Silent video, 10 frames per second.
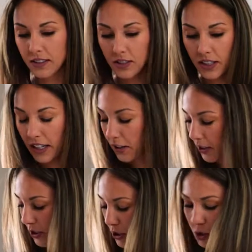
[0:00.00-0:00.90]
So they
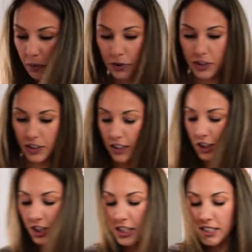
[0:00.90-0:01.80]
look super
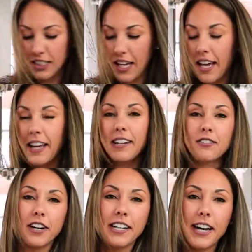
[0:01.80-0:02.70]
delicious, and
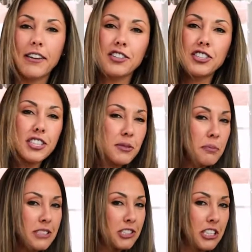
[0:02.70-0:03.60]
right now they're just
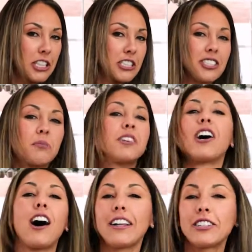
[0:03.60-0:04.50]
missing some
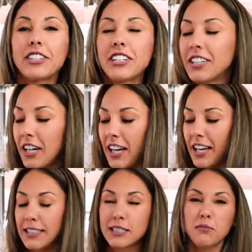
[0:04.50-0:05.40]
color
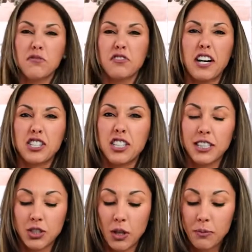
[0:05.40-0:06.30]
and some
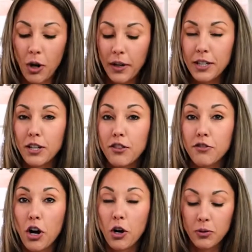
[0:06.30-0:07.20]
freshness. So I'm going to
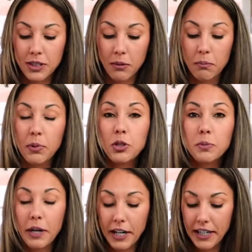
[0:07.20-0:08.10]
throw some
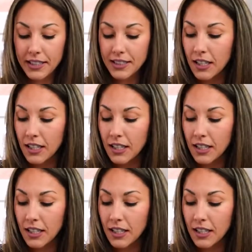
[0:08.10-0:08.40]
blueberries,